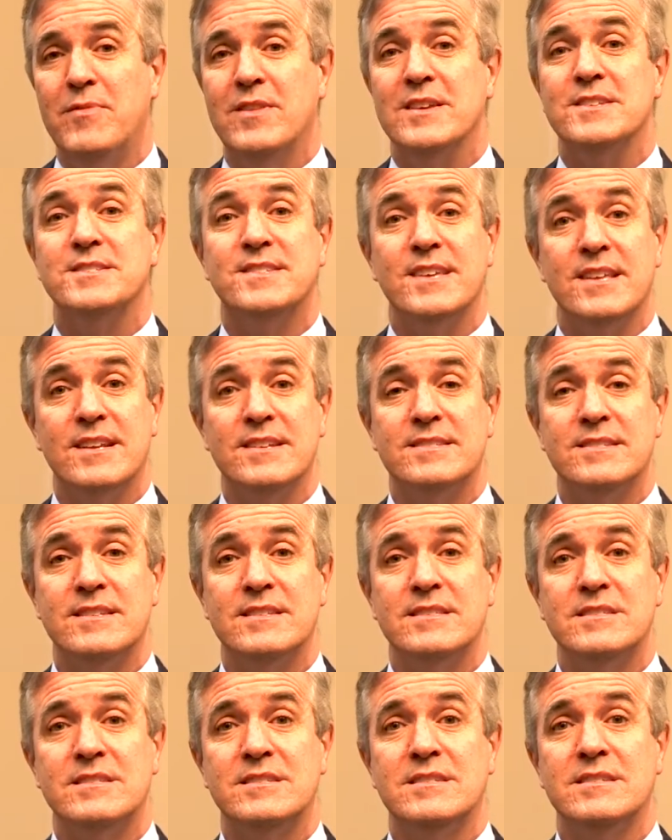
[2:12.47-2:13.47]
the
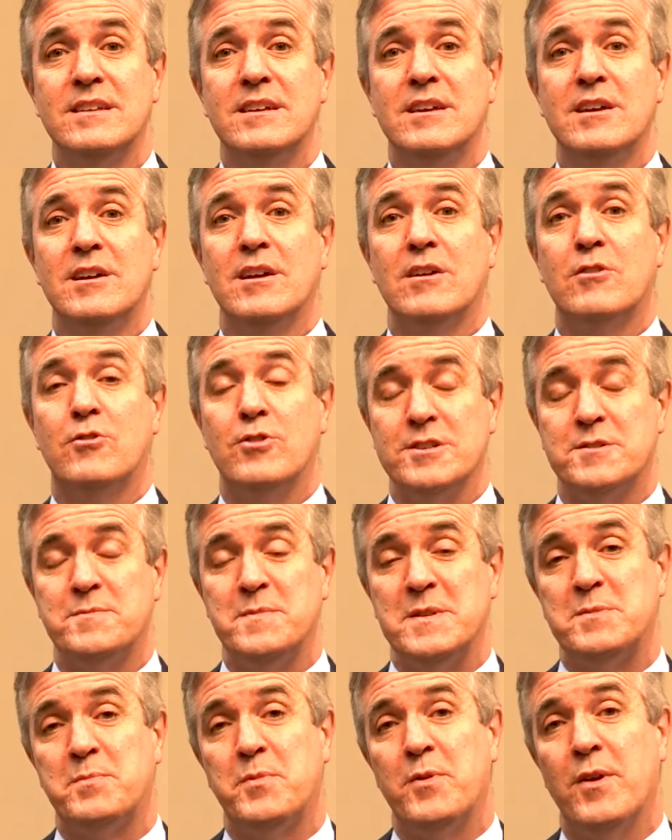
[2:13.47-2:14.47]
Citizens
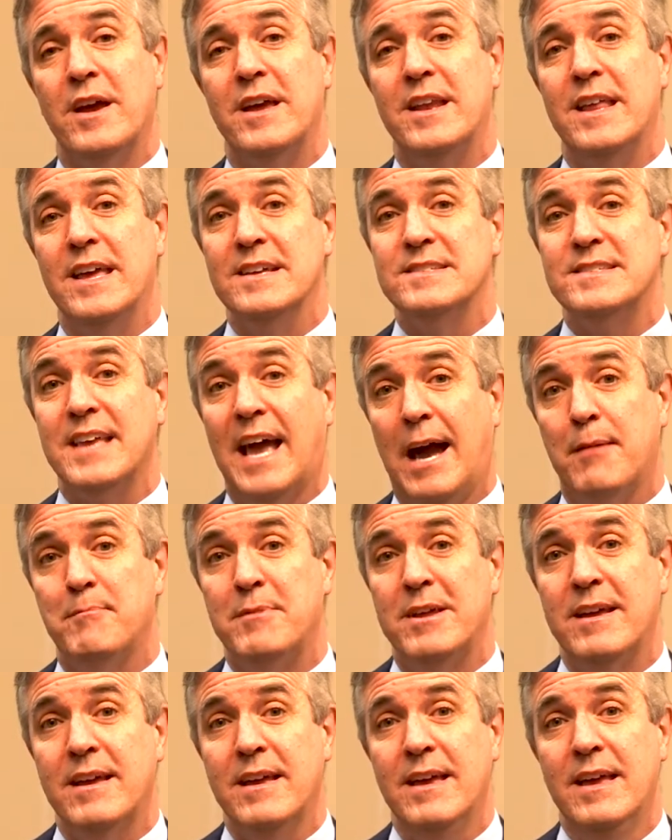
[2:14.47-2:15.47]
Christmas Parade is
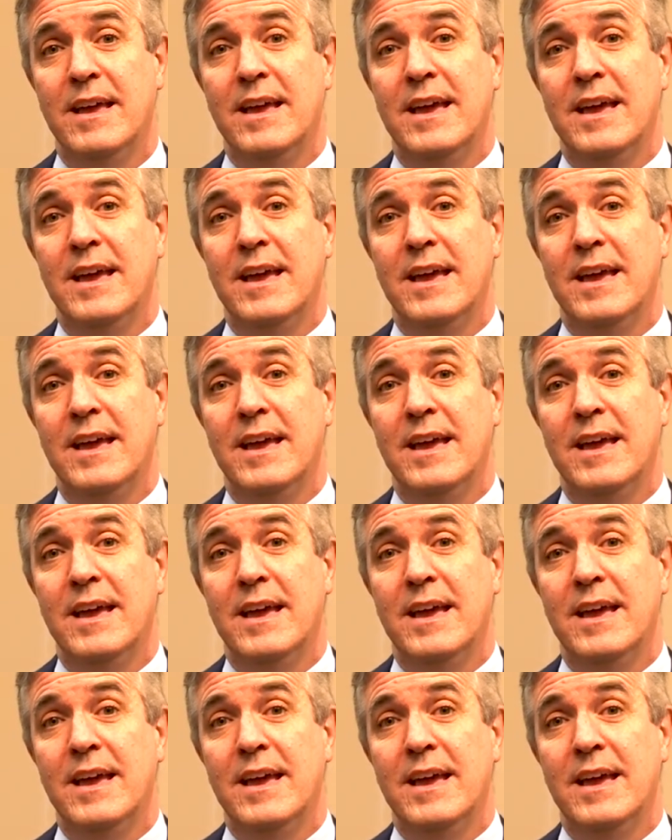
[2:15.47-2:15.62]
happening.